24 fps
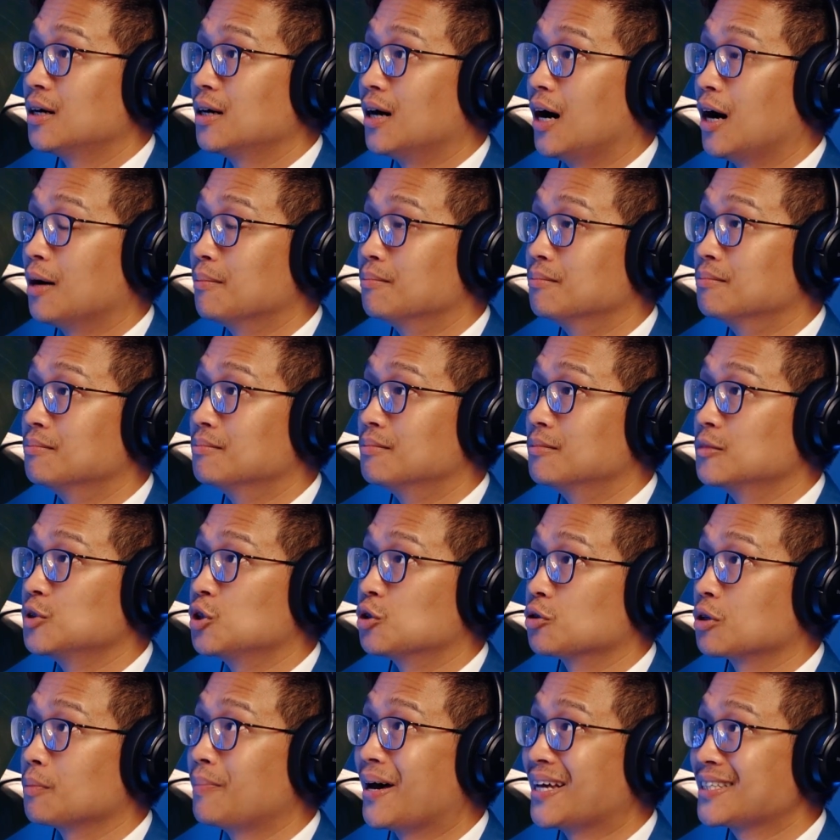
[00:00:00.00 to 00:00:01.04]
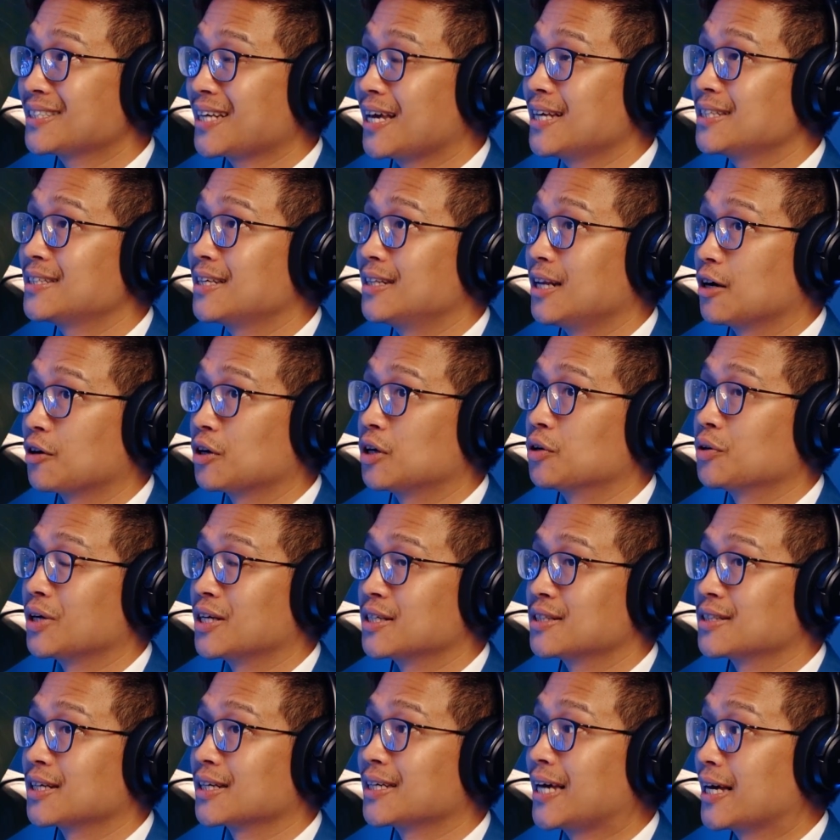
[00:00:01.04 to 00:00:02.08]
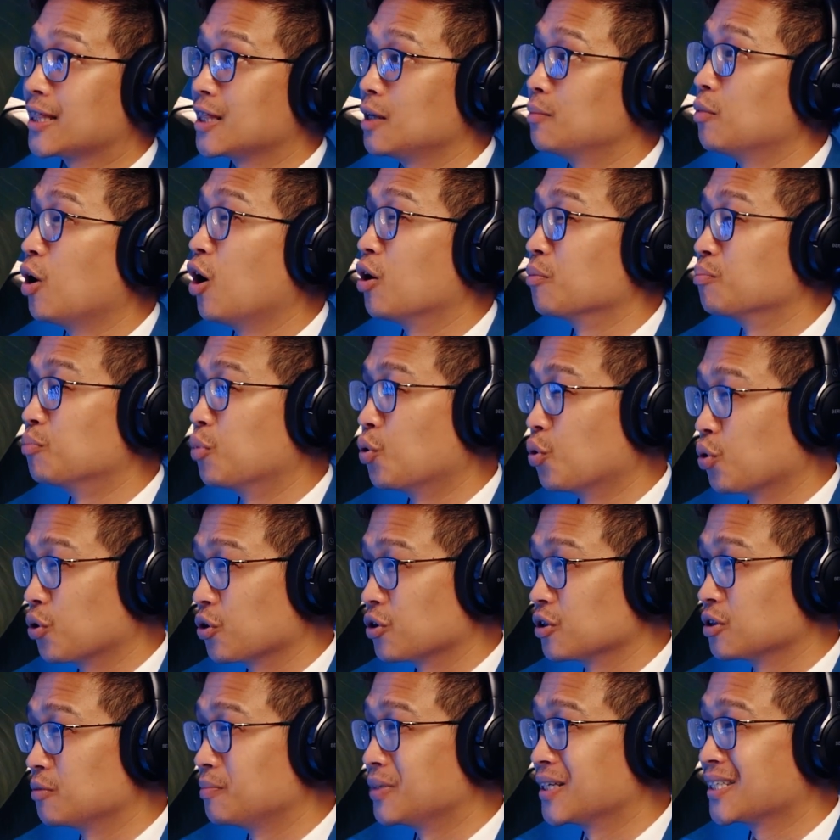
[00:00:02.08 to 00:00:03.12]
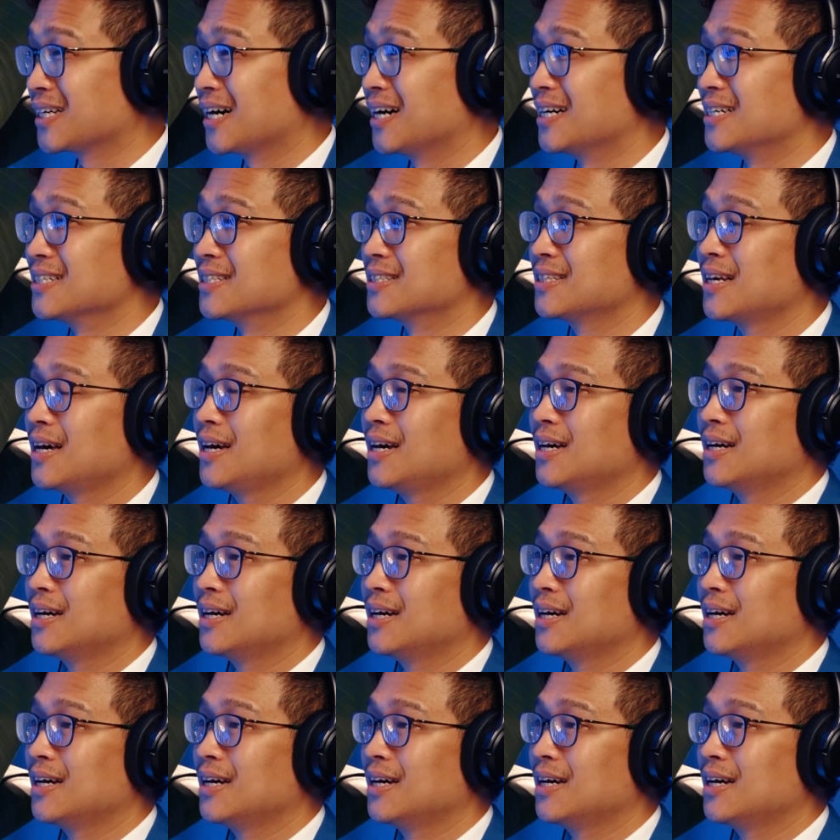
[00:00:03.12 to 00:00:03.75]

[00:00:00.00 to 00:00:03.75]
You know, the best case scenario is to get them on board because